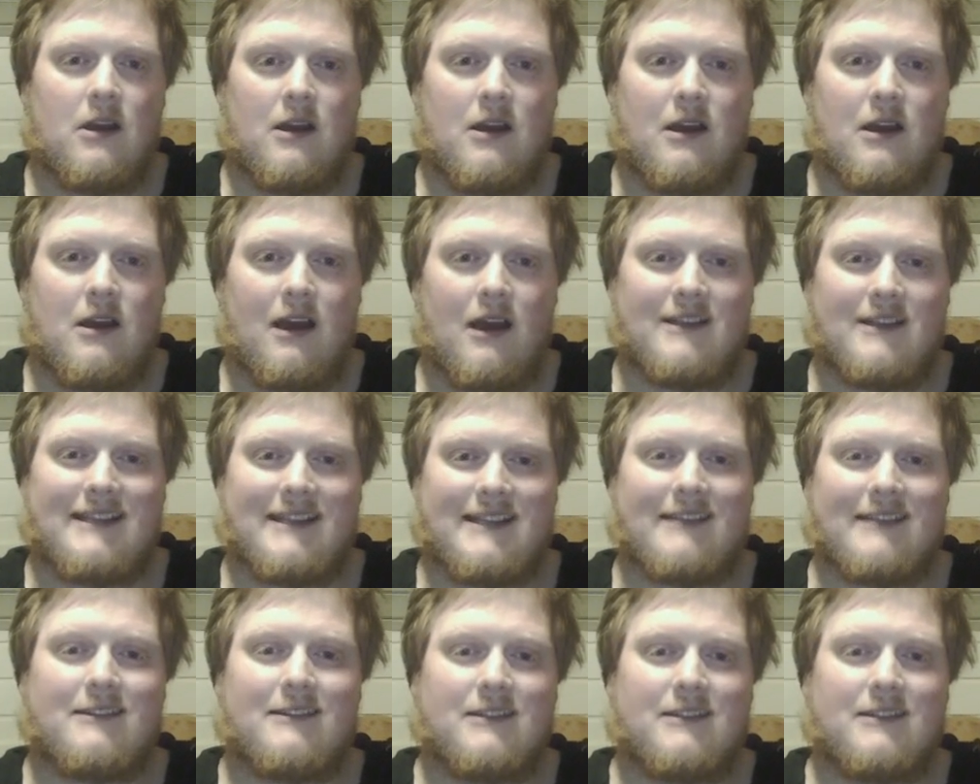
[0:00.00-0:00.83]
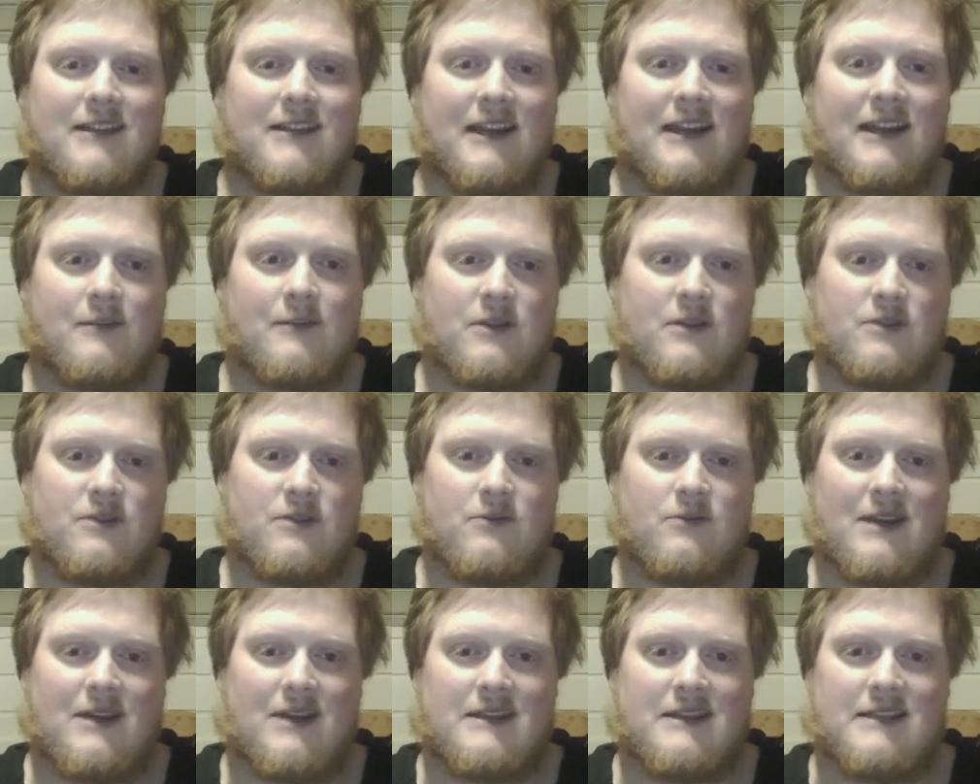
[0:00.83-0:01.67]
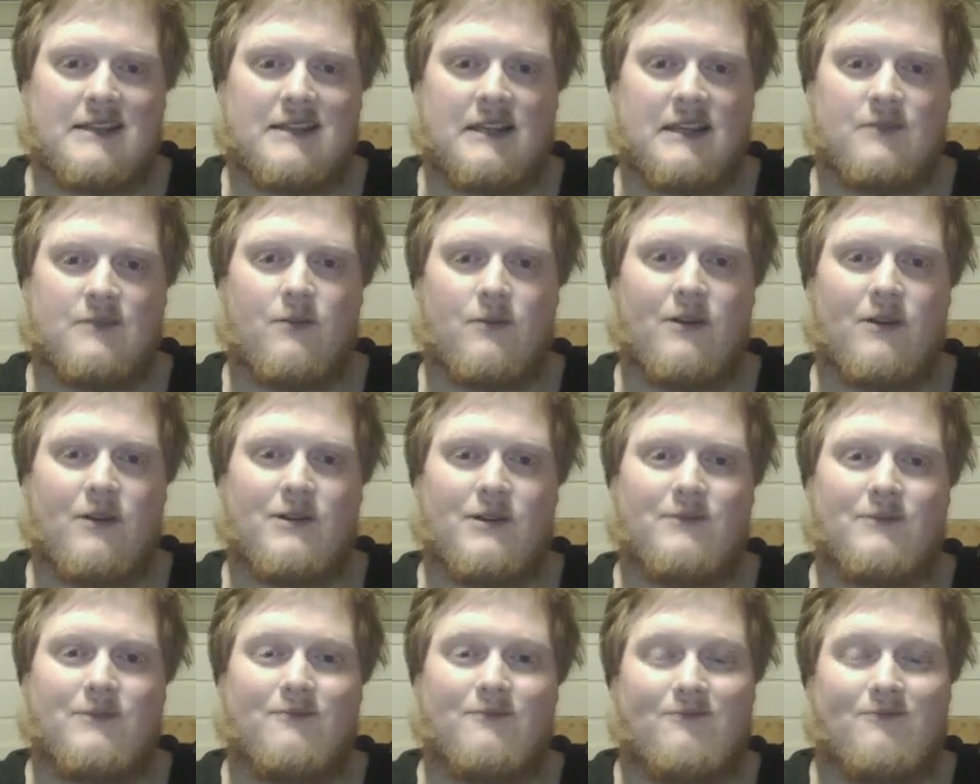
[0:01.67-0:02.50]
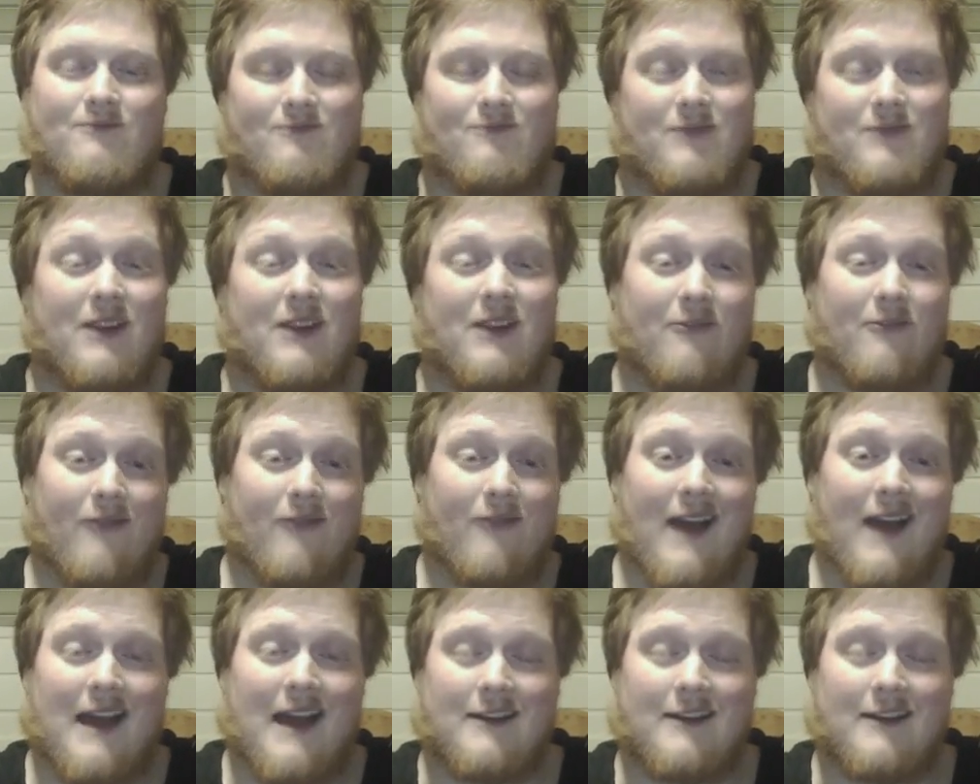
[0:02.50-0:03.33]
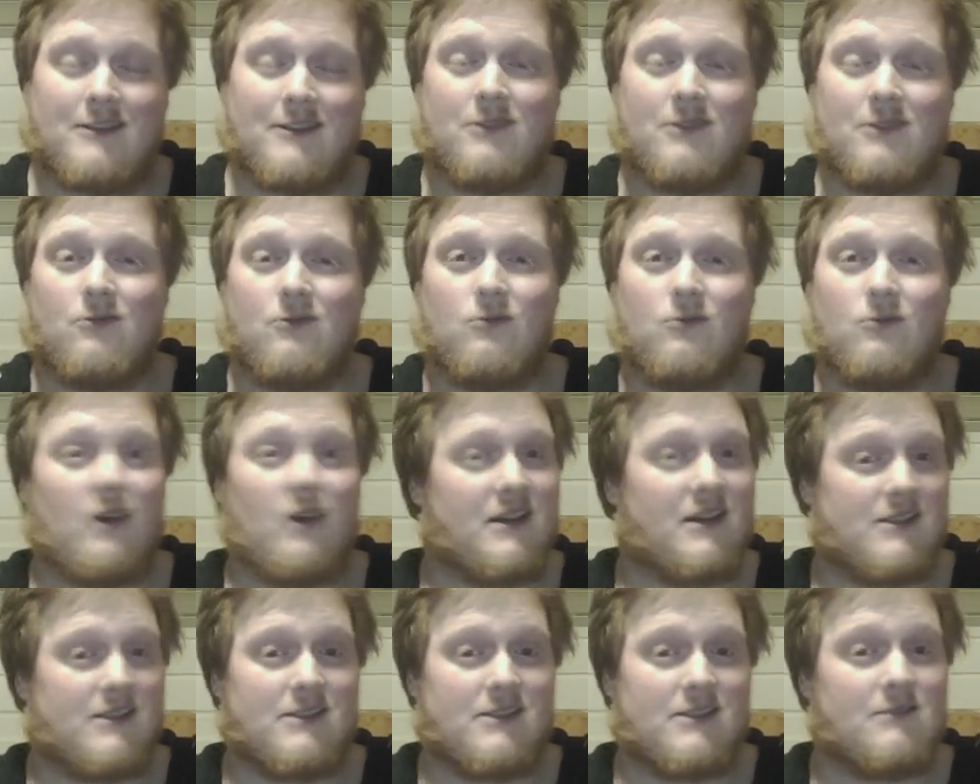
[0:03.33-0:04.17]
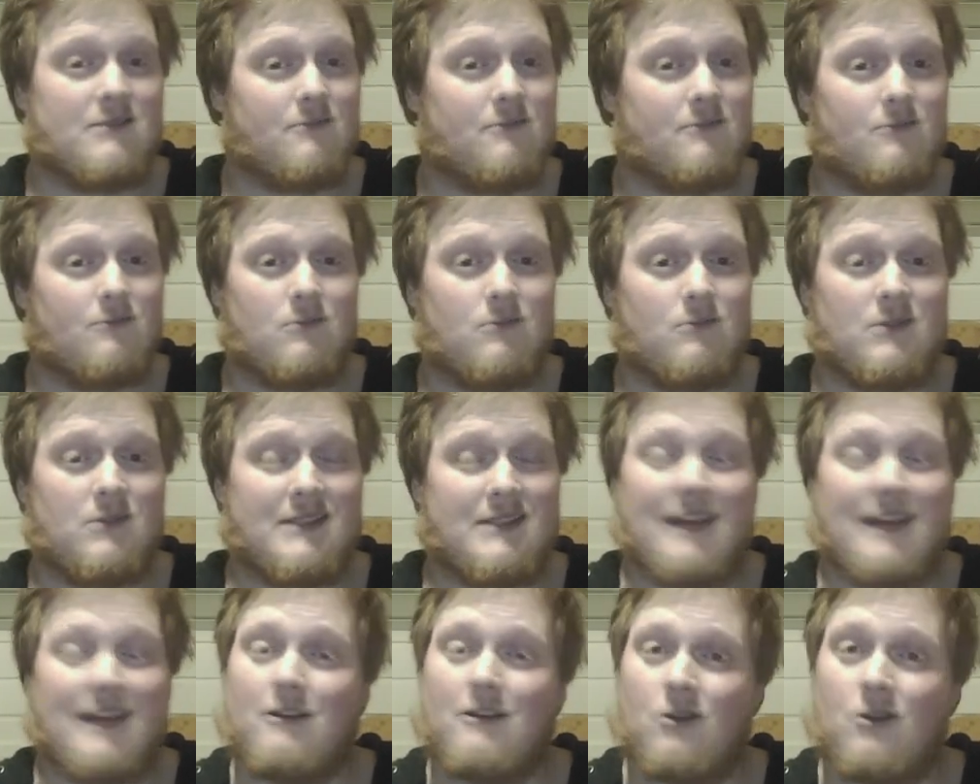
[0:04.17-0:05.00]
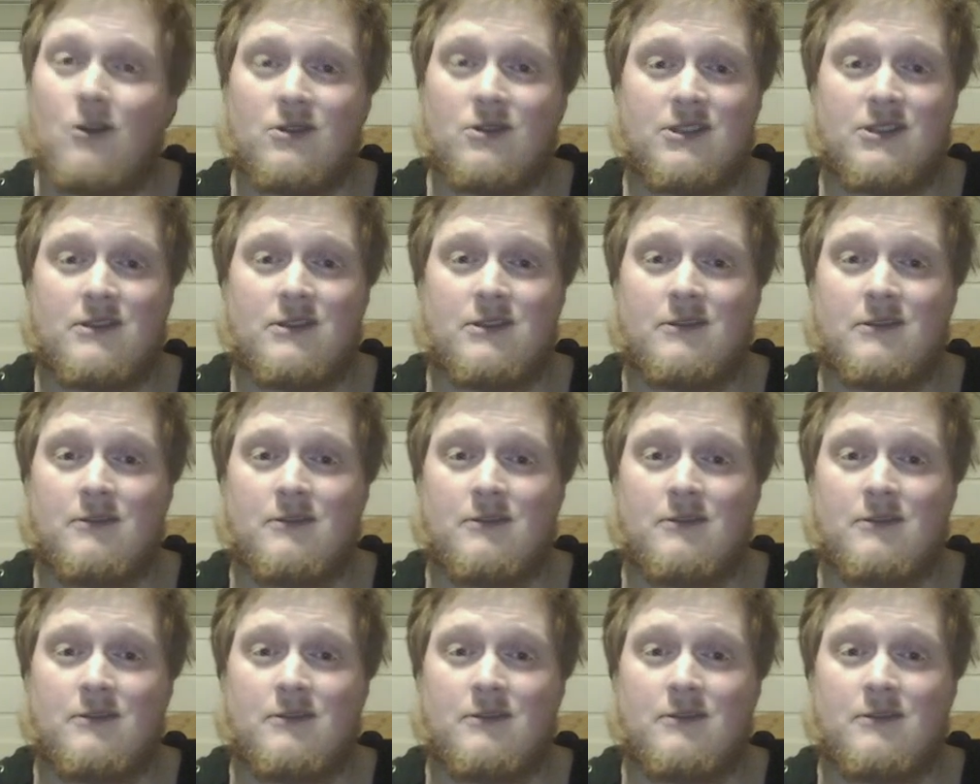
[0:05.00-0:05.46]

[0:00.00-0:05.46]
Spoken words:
I didn't like bishop to a6, but in fact, white is dead lost